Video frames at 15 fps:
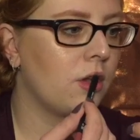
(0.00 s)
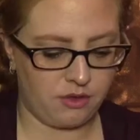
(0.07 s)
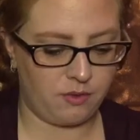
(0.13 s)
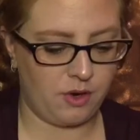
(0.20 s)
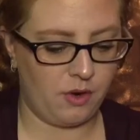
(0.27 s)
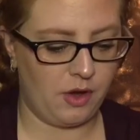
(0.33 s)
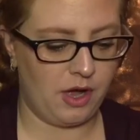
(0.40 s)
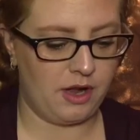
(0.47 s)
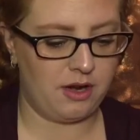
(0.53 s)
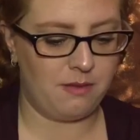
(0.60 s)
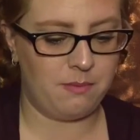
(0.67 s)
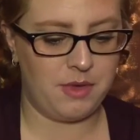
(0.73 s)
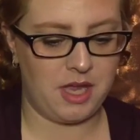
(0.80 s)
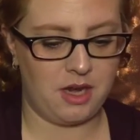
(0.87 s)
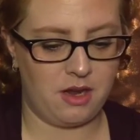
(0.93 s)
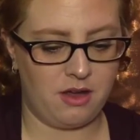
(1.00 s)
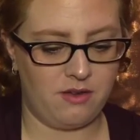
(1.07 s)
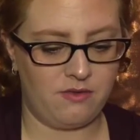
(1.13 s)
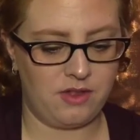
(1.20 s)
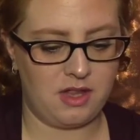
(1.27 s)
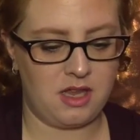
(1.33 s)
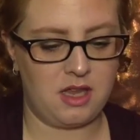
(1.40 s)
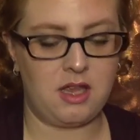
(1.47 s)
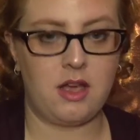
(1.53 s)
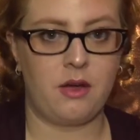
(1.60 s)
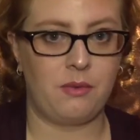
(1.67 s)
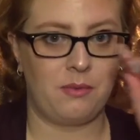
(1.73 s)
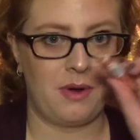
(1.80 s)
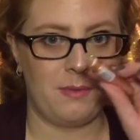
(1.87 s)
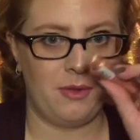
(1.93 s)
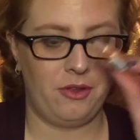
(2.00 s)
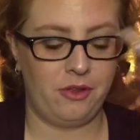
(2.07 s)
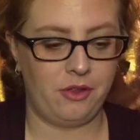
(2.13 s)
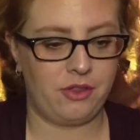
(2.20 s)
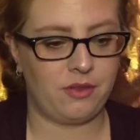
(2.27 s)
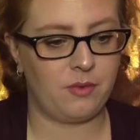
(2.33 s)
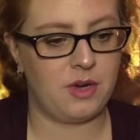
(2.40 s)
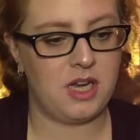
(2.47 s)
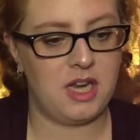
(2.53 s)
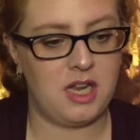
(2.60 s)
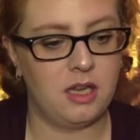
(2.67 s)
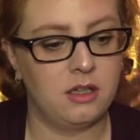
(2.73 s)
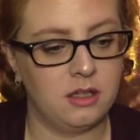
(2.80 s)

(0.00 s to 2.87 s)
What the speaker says: Throw on a bit of the Rimmel 3D